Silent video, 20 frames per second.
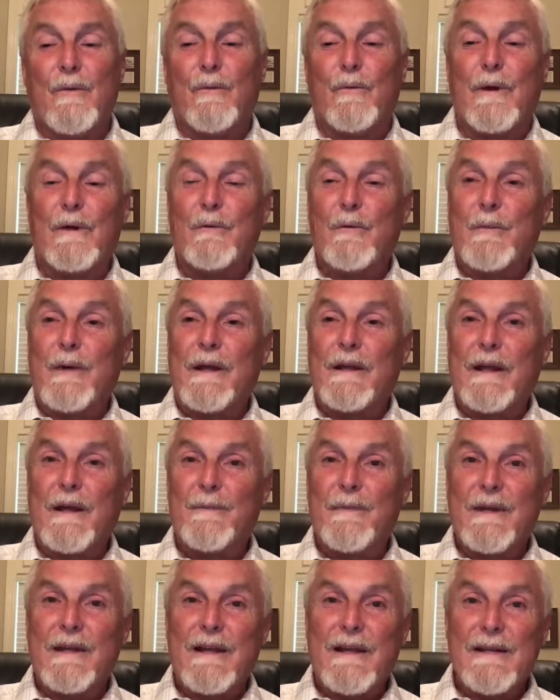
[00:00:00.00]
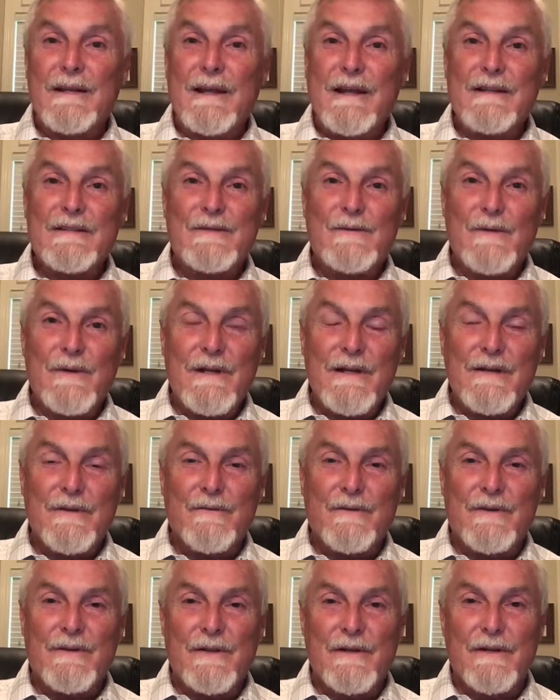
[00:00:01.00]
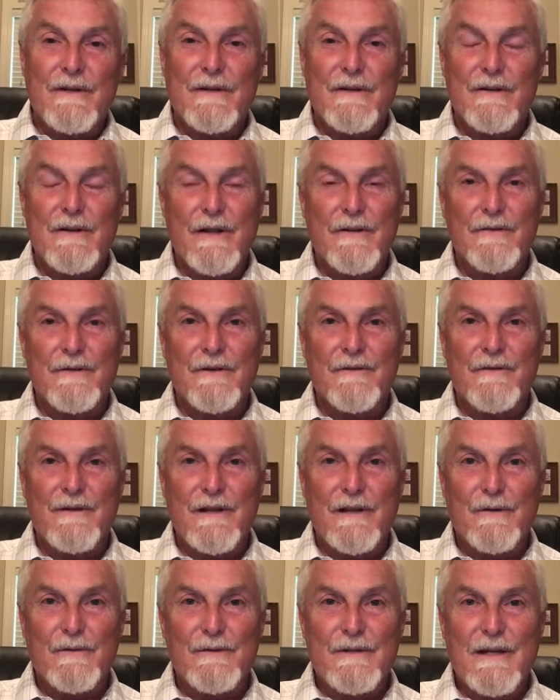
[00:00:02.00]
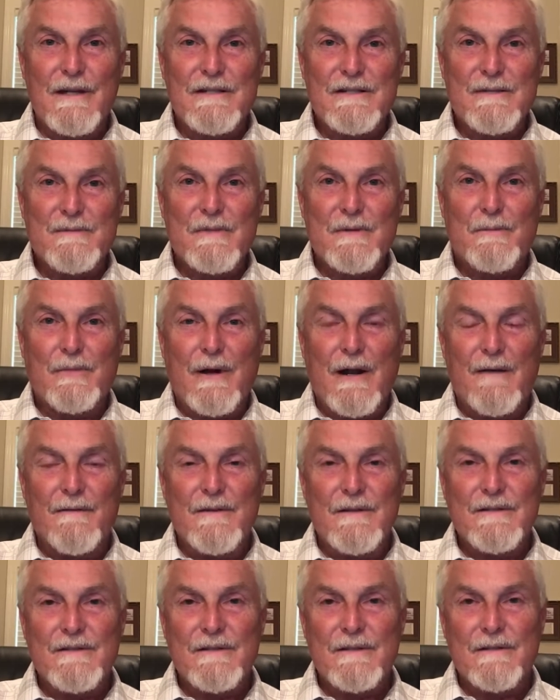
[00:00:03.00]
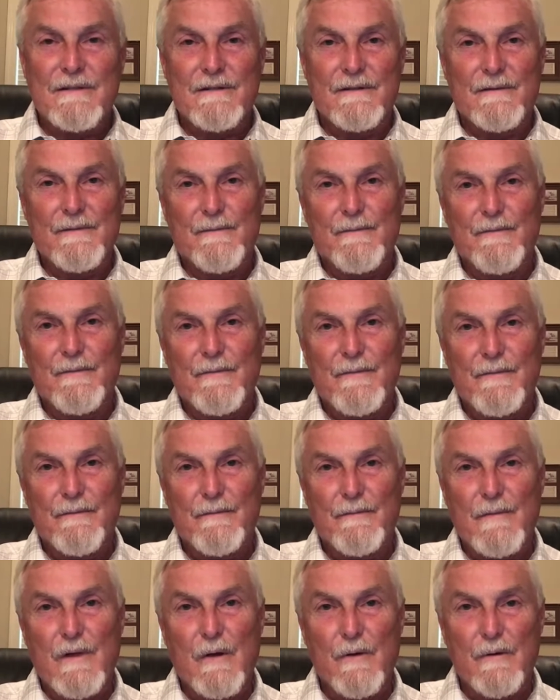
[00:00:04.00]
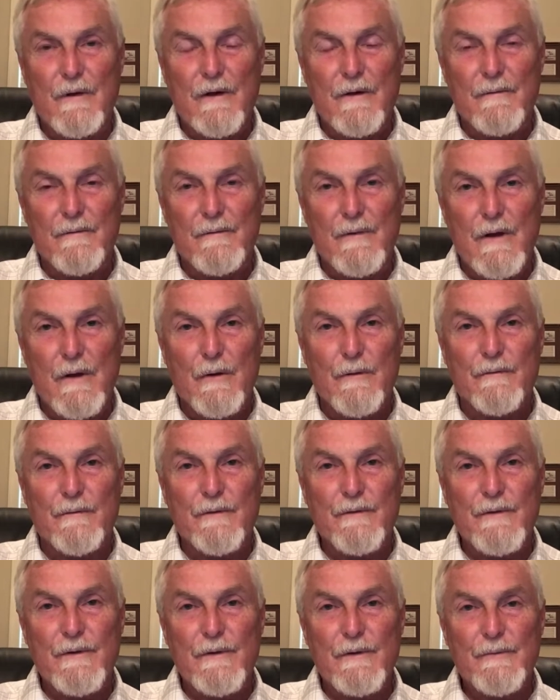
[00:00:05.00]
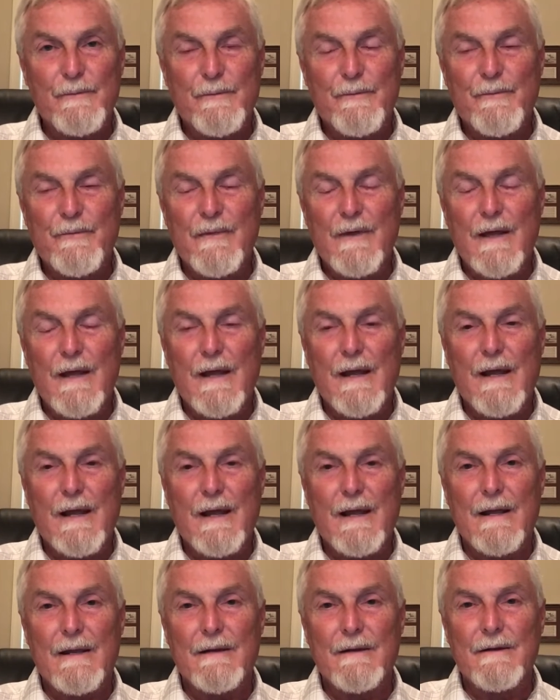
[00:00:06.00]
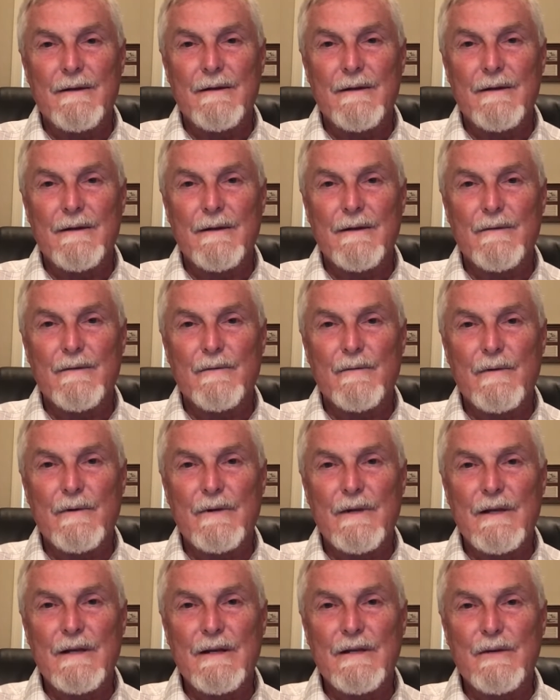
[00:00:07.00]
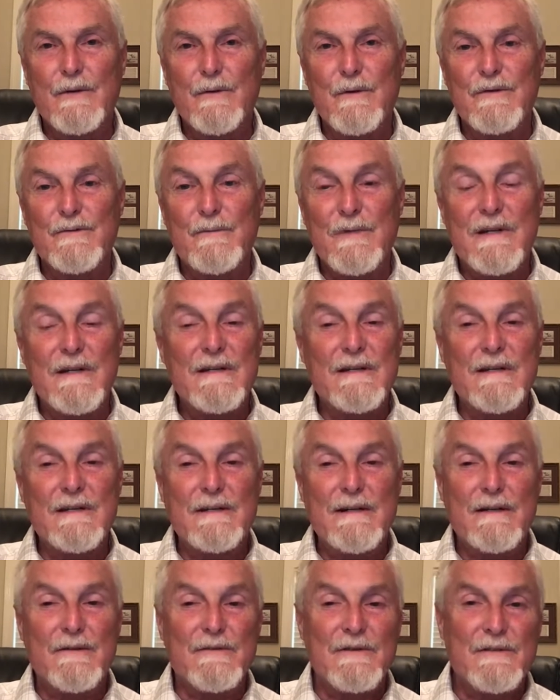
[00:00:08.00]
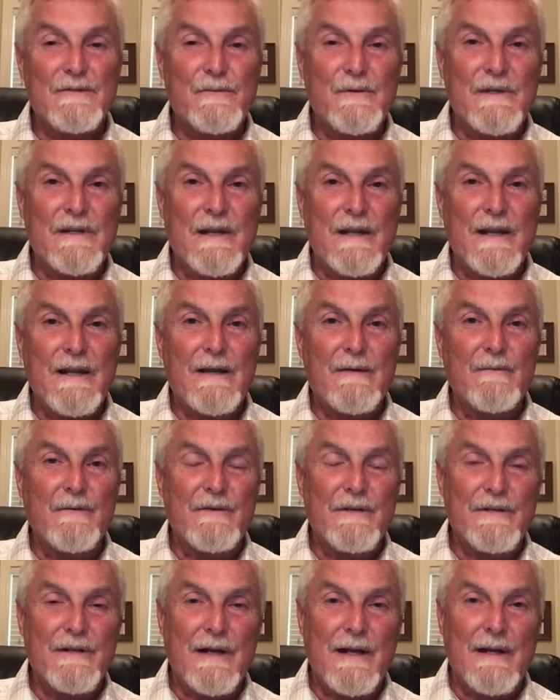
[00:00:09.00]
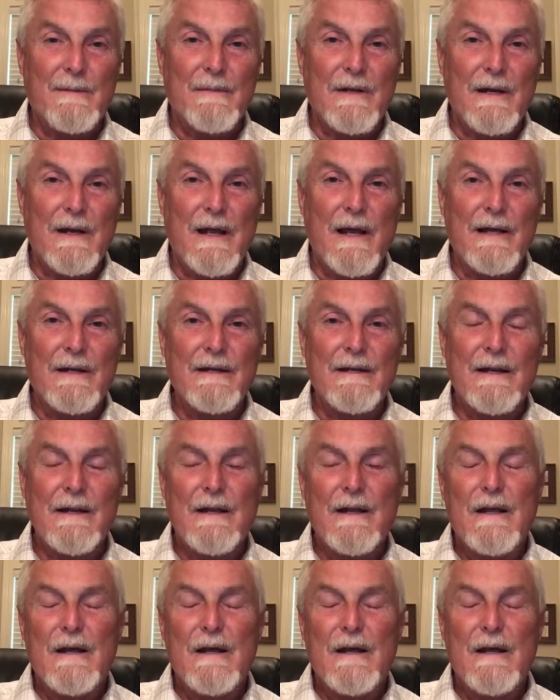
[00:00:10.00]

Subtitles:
We will pick up again next week with another of the Old Testament prophets, an overview, and we'll get into as many details as we can with the time allotted.